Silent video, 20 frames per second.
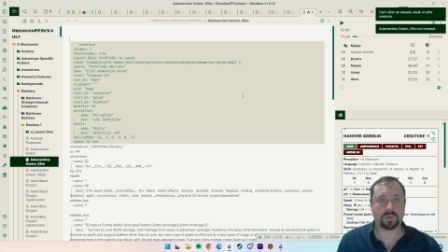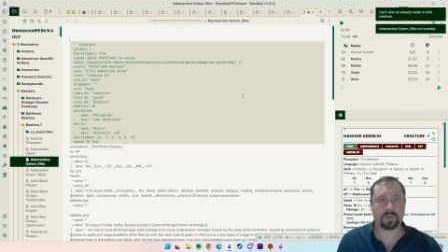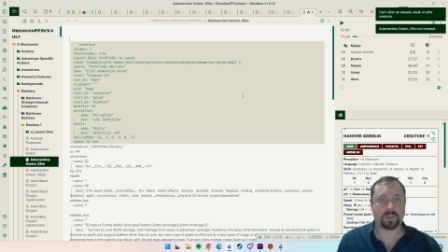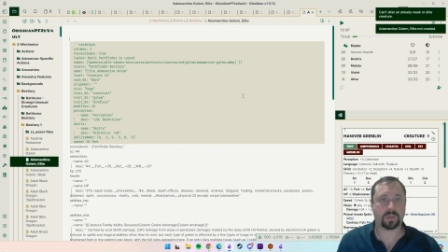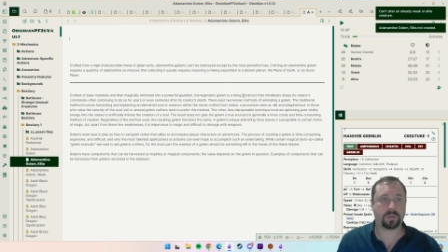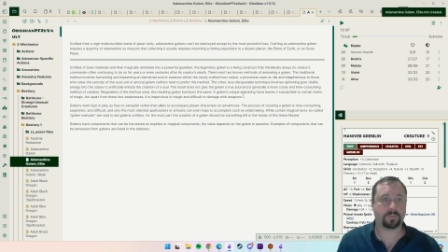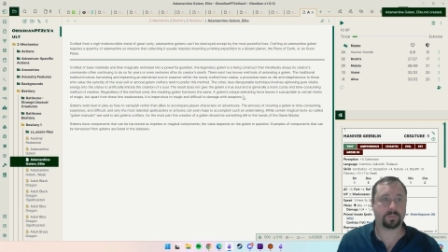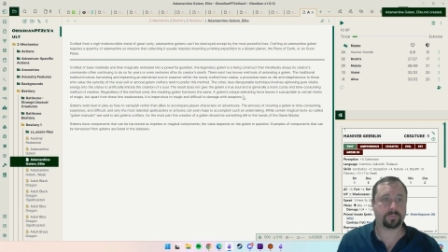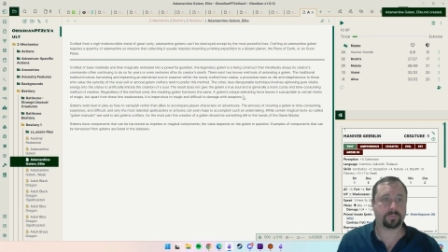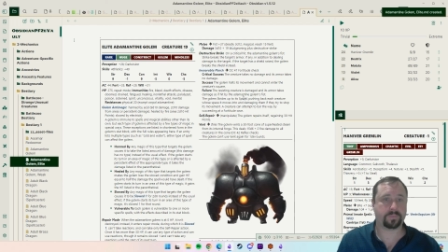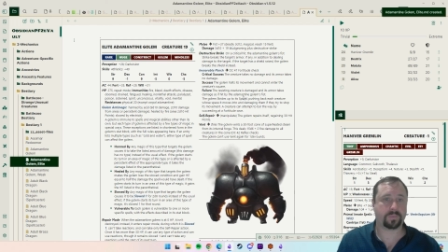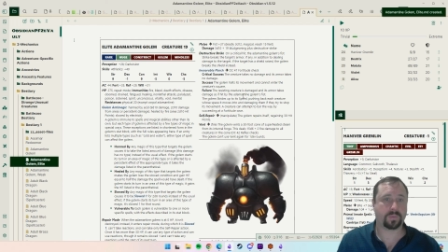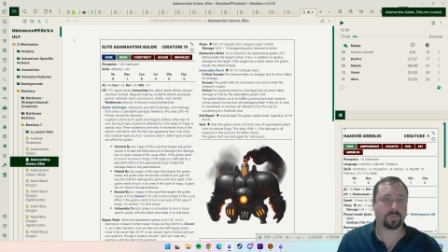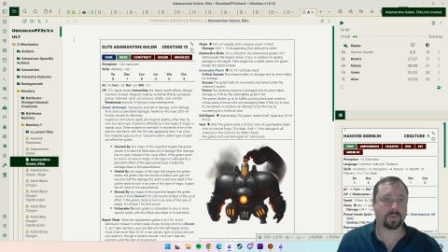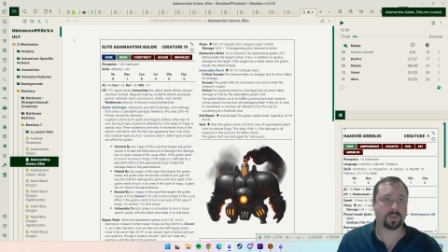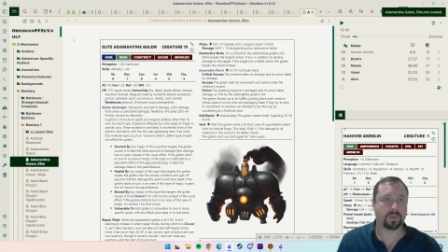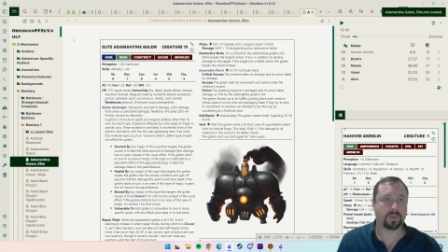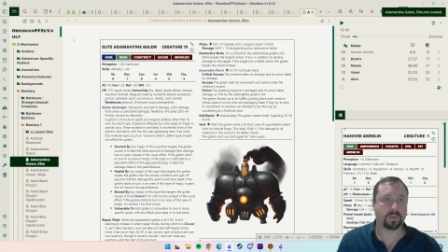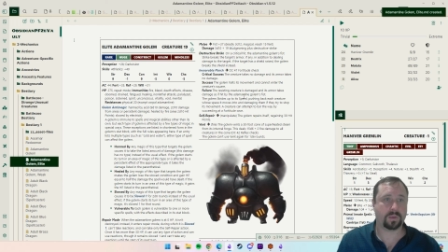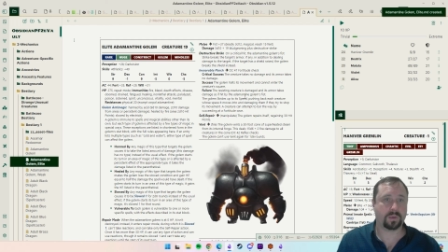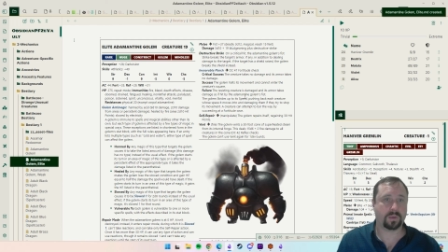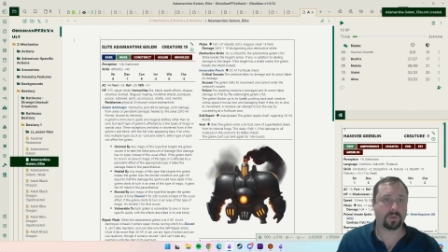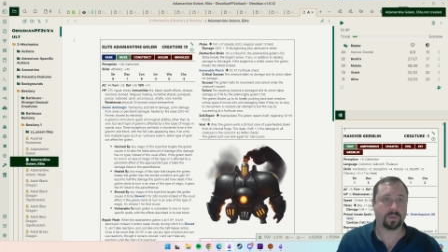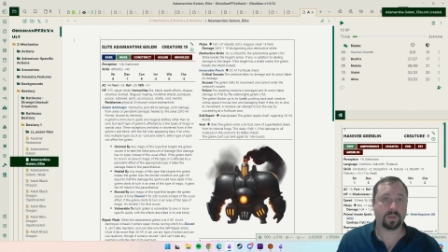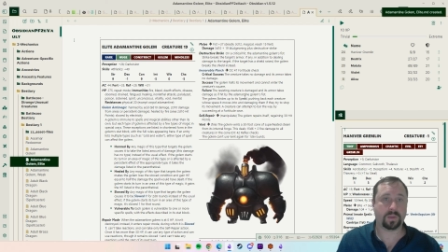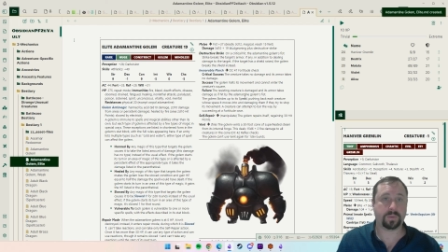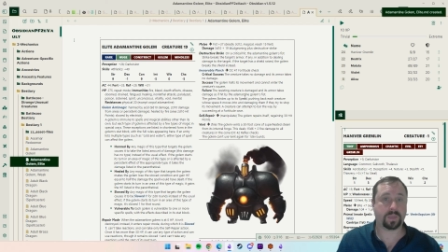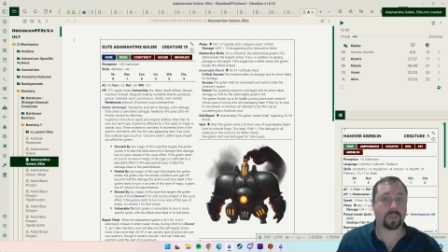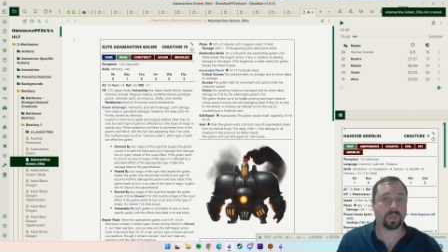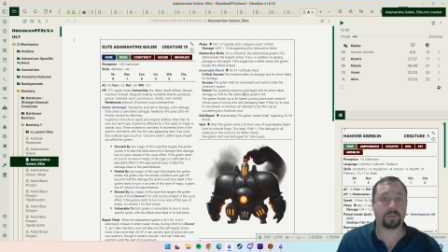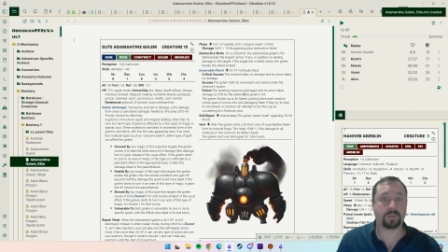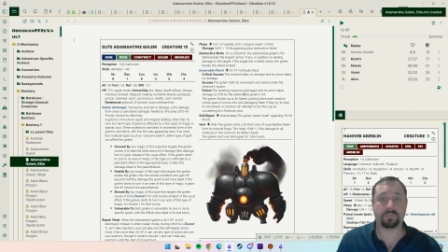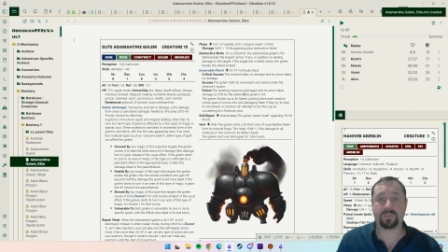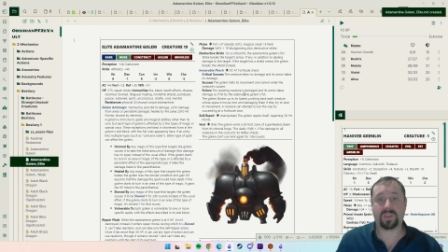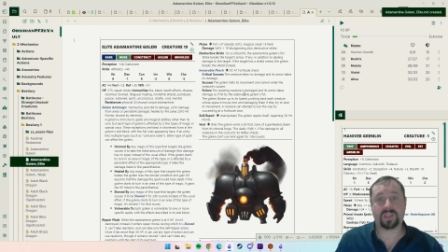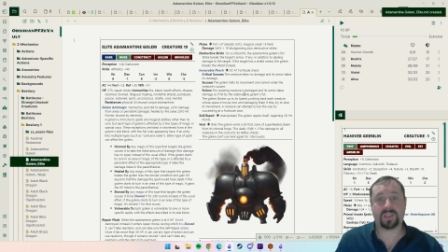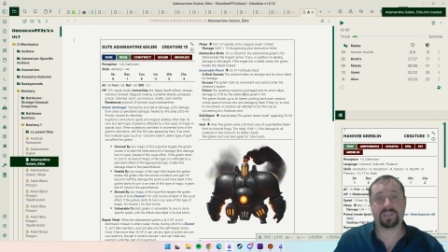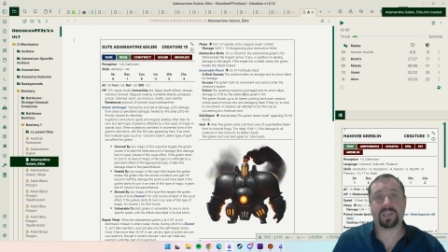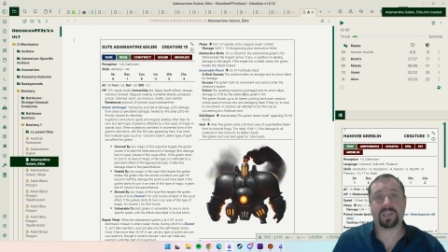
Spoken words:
Alt Q. There we go.